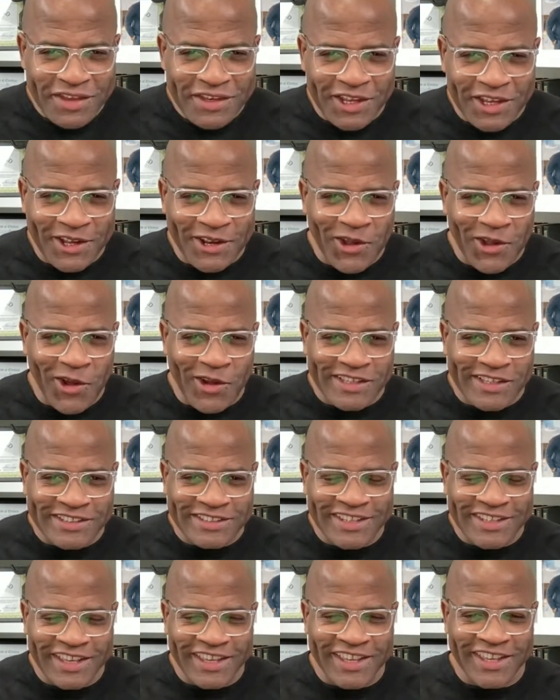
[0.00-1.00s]
The clock
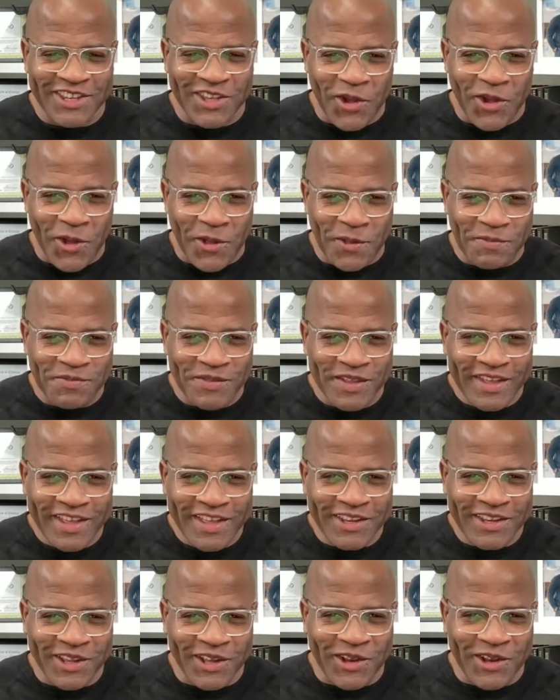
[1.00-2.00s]
is ticking, y'all.
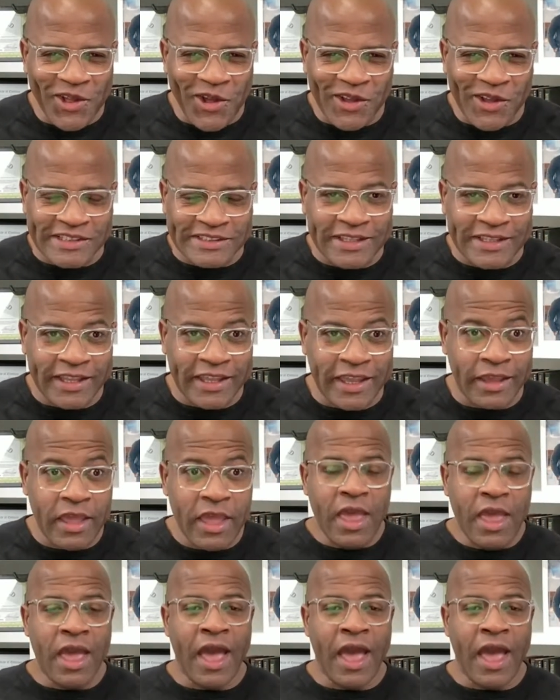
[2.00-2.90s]
The clock is ticking.